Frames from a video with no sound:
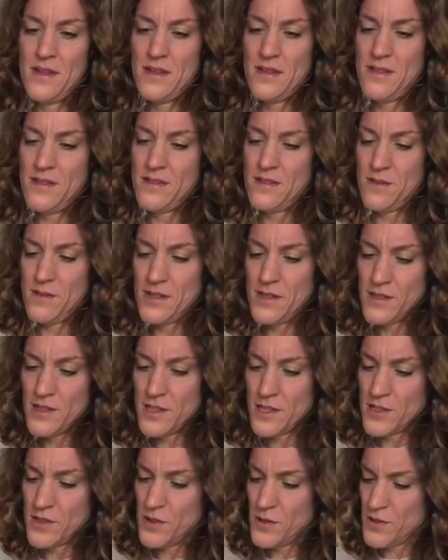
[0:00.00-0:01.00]
So here you
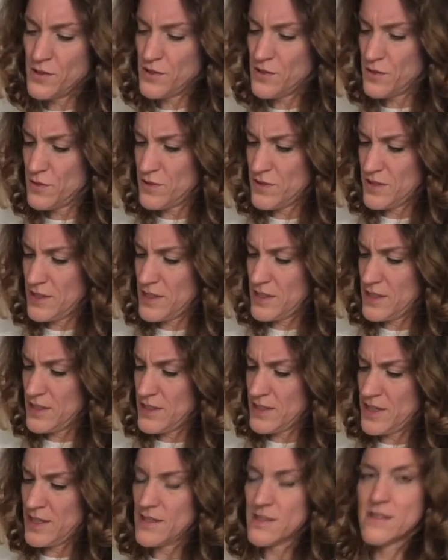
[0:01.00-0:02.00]
can also see
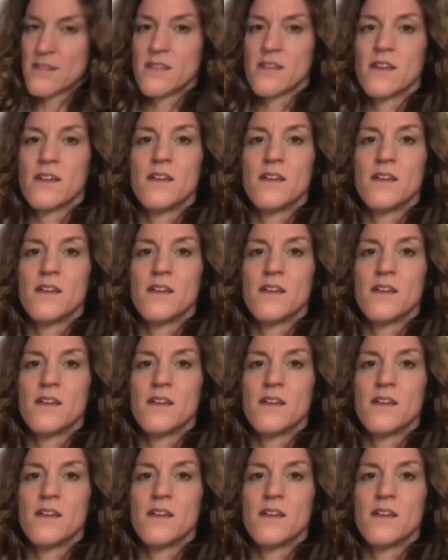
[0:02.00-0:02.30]
that